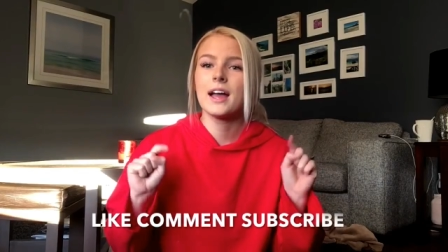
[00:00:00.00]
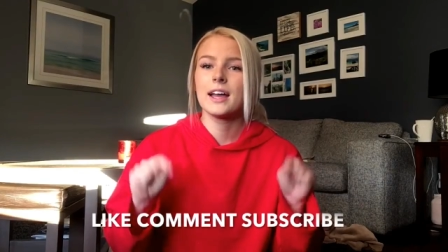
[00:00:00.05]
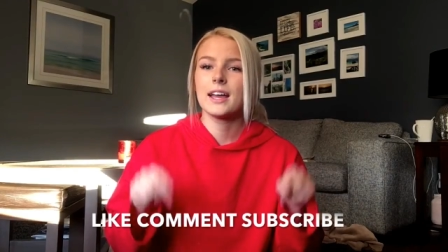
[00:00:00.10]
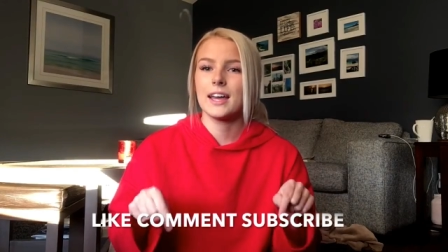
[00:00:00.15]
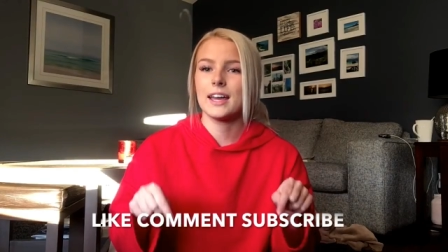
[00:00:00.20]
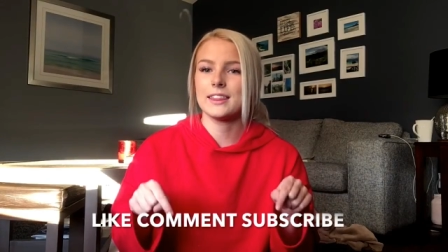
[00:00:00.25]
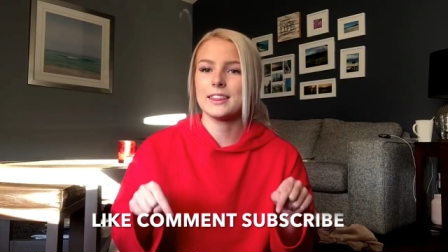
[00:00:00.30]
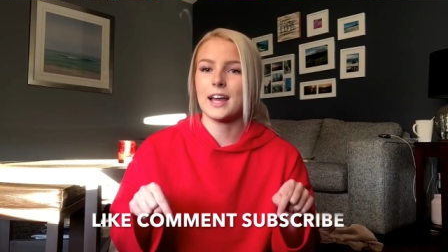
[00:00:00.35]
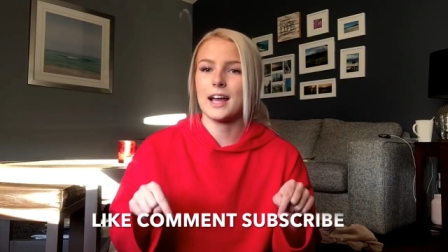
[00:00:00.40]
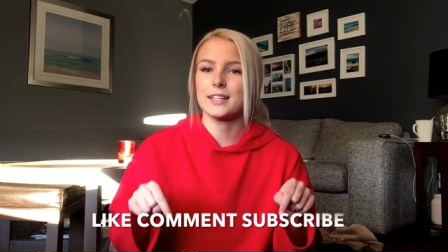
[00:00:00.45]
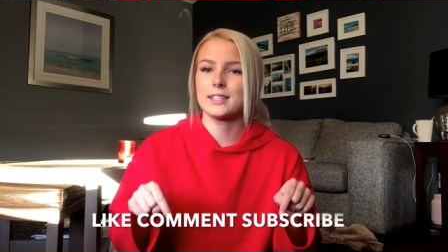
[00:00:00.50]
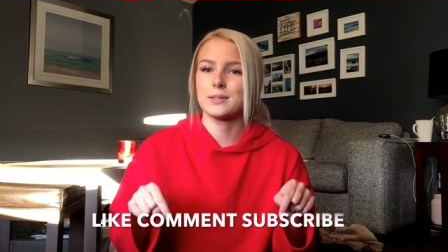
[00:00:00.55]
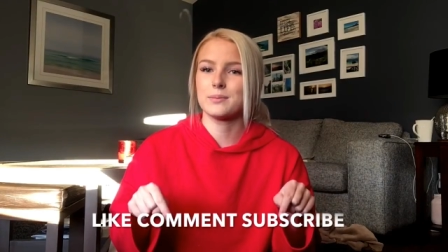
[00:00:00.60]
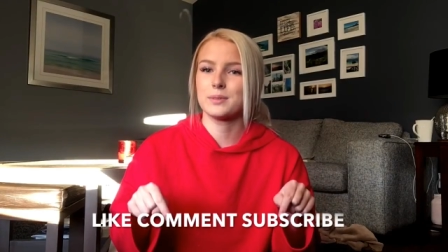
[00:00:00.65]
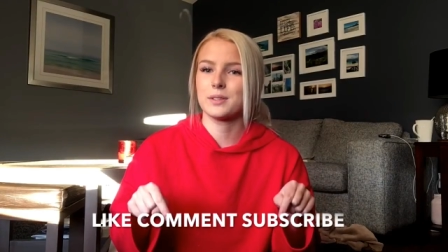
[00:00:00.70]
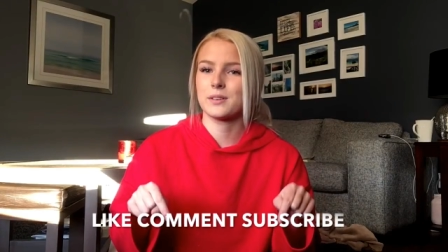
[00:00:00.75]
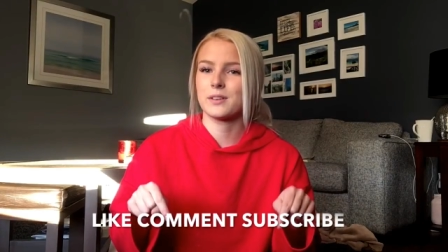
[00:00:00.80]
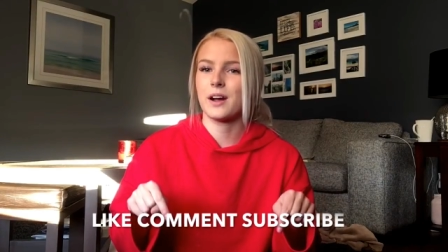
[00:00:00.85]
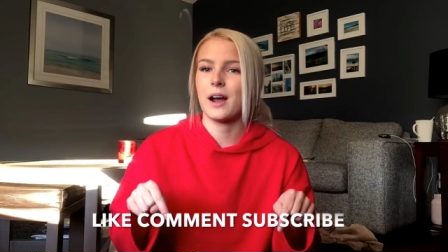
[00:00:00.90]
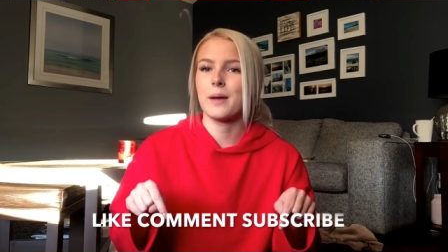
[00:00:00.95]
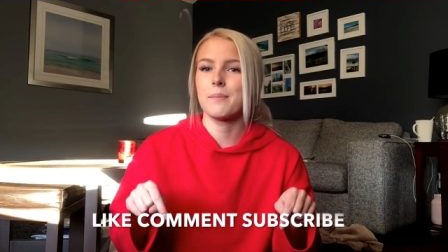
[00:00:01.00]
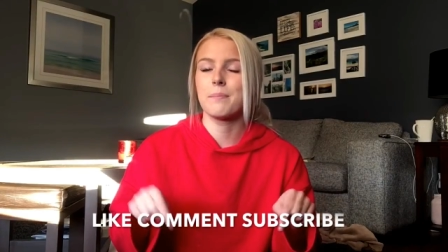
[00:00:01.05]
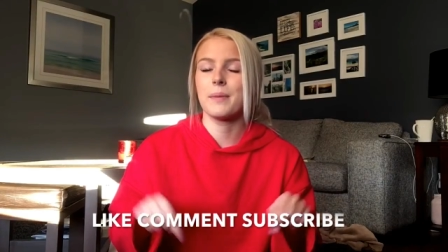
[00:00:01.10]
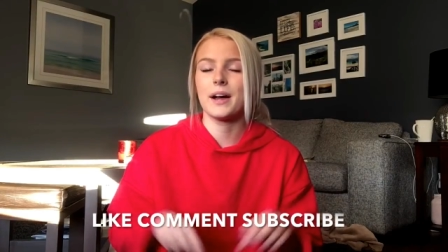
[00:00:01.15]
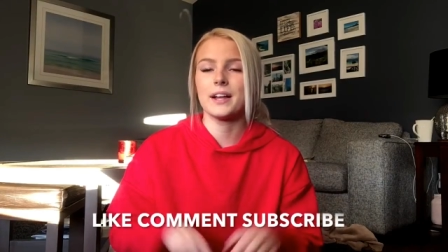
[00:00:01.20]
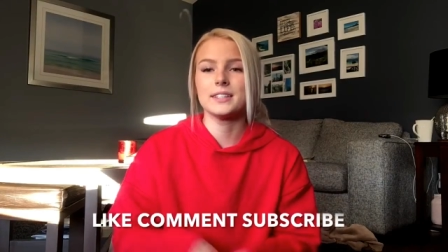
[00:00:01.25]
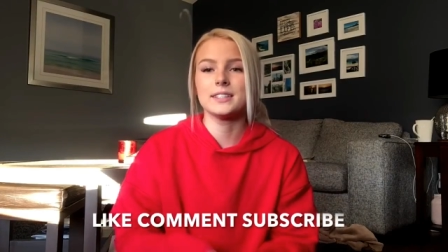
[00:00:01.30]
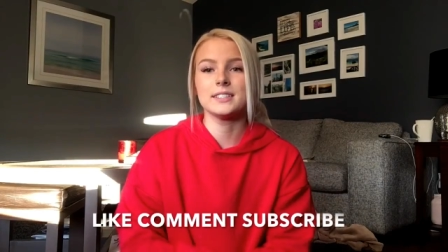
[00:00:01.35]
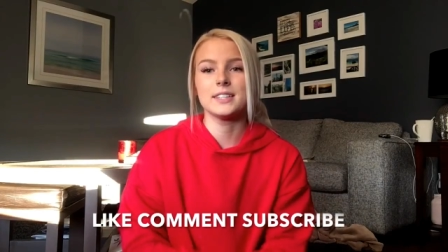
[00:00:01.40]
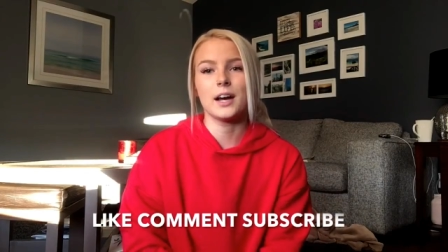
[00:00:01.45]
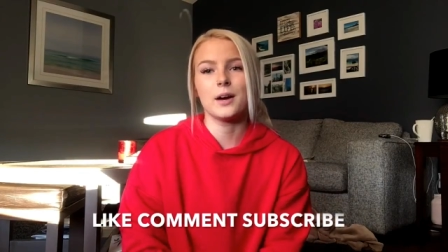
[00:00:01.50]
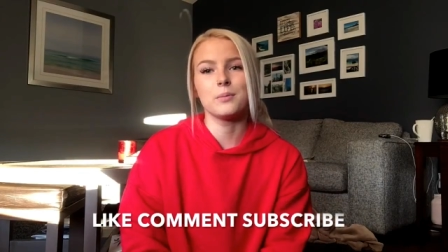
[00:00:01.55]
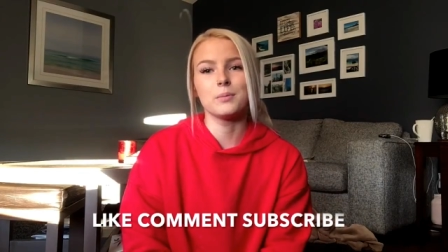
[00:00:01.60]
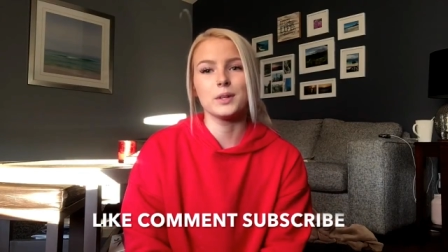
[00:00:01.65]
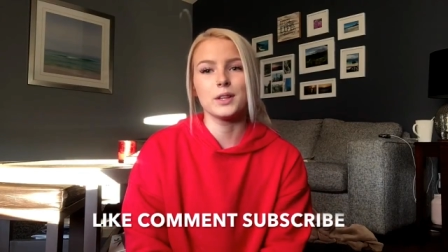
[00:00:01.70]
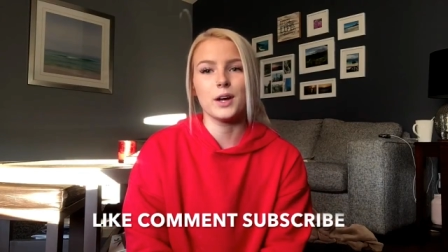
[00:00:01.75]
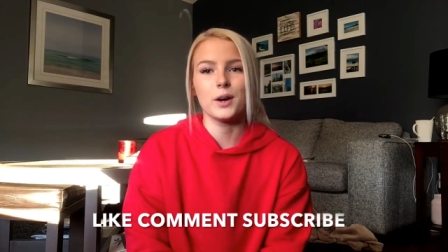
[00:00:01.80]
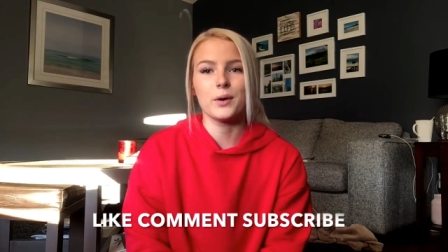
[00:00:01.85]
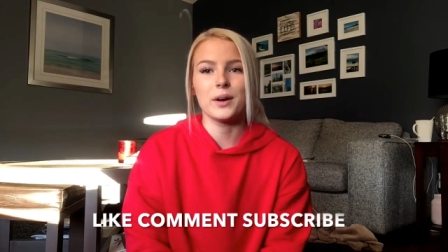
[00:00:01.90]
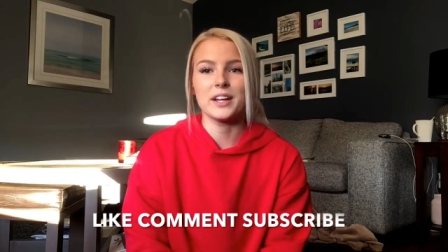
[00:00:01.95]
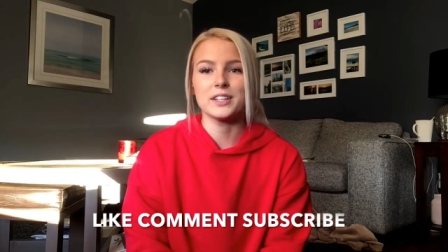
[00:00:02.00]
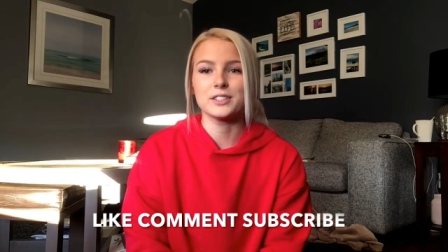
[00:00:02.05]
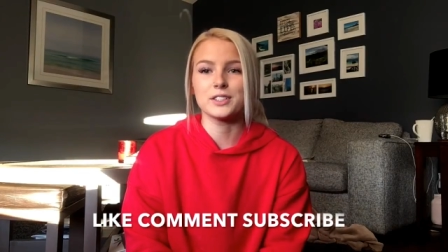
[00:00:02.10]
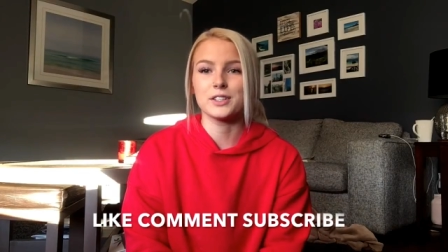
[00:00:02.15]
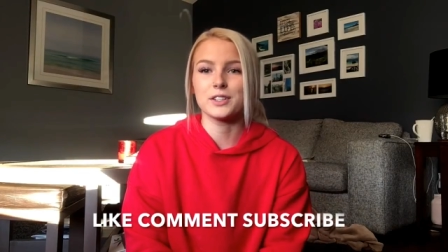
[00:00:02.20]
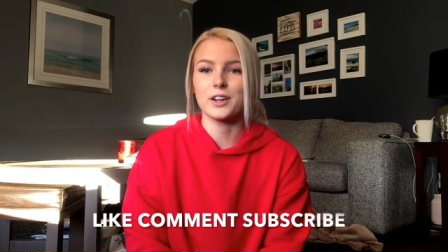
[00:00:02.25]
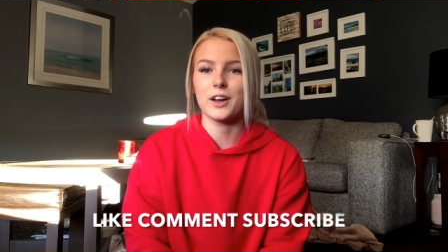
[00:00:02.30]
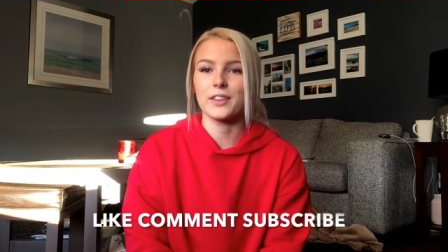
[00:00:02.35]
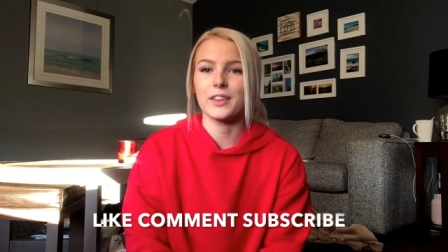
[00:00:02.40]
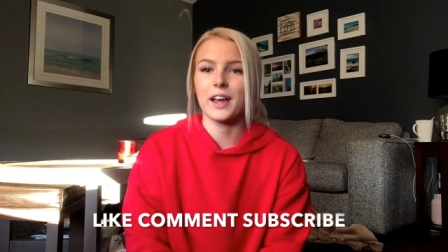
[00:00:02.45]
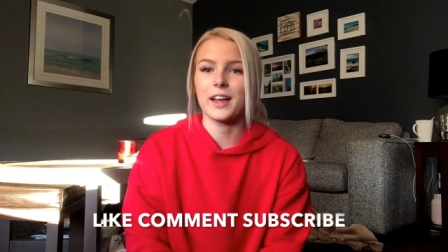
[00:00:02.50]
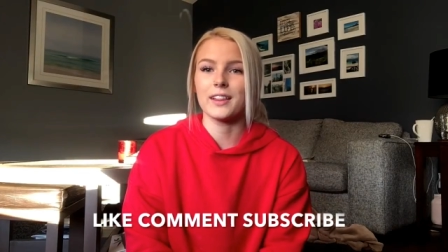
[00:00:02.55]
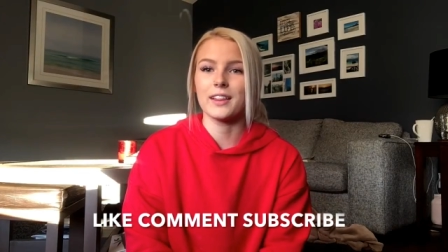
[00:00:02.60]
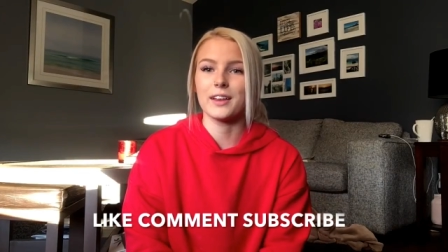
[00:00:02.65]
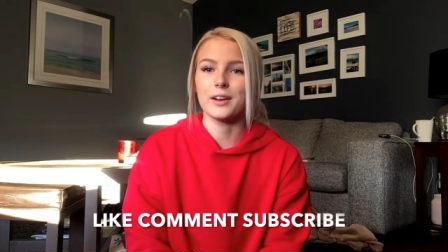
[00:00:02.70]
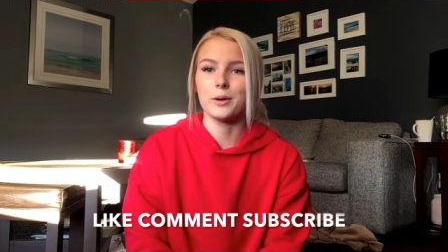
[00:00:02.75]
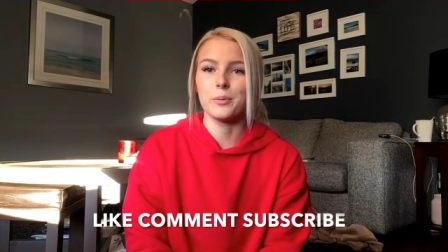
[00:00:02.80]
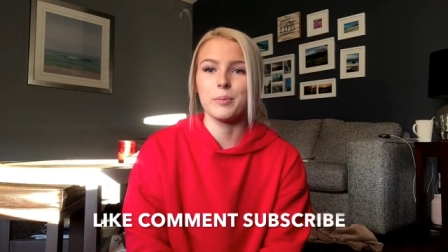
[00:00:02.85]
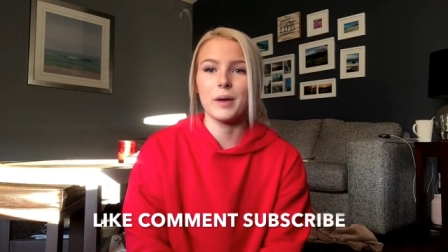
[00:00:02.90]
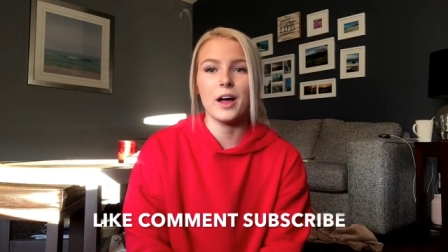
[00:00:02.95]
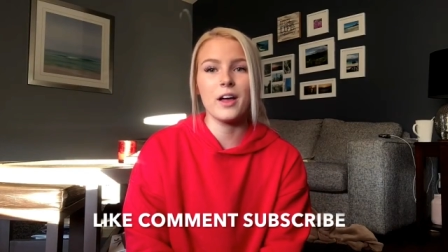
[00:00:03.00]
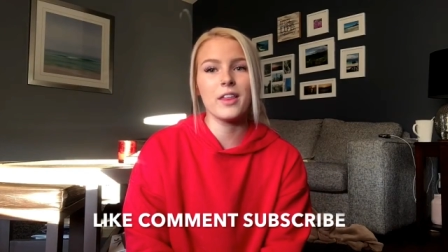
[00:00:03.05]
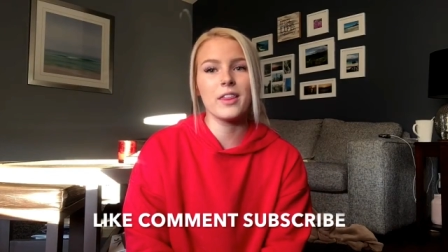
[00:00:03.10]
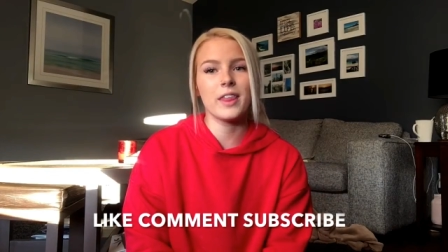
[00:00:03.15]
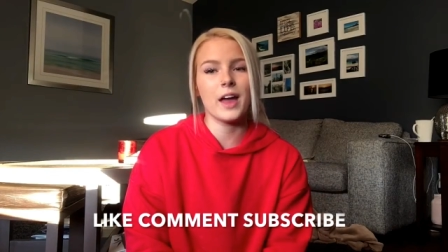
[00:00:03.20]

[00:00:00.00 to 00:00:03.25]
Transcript: Hit that subscribe button down below and turn on that little bell.